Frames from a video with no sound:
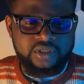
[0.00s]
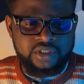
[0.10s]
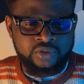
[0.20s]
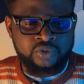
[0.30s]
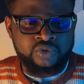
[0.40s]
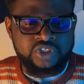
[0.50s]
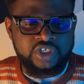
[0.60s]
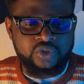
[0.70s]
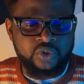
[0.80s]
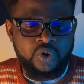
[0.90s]
The total
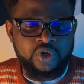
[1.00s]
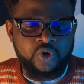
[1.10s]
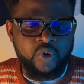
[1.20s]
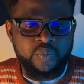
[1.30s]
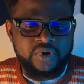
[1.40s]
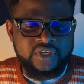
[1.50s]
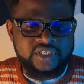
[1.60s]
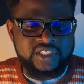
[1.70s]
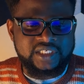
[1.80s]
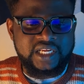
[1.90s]
charge on all the
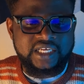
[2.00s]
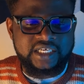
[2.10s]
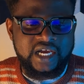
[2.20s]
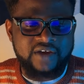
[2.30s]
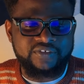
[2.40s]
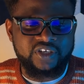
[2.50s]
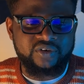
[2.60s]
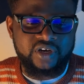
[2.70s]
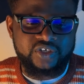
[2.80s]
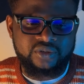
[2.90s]
components is larger after the
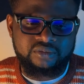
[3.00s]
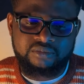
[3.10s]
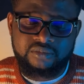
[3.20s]
reaction.